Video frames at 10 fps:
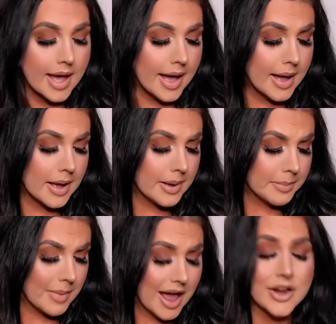
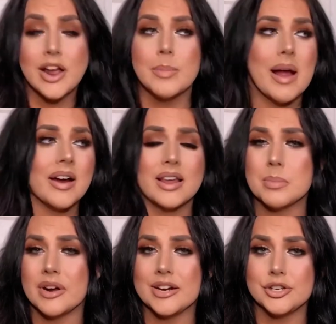I don't know, apparently a
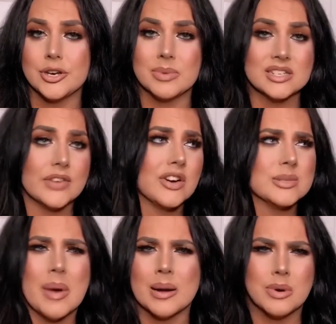body too, because everyone's
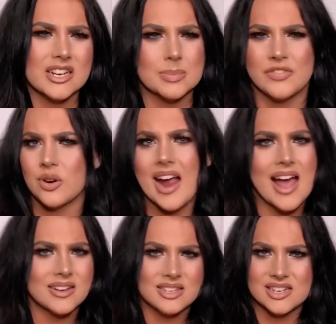buying bodies before a
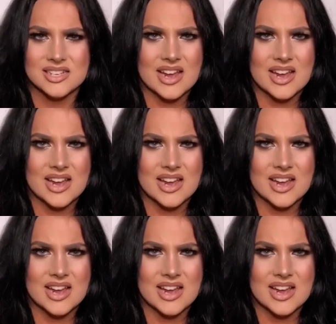house these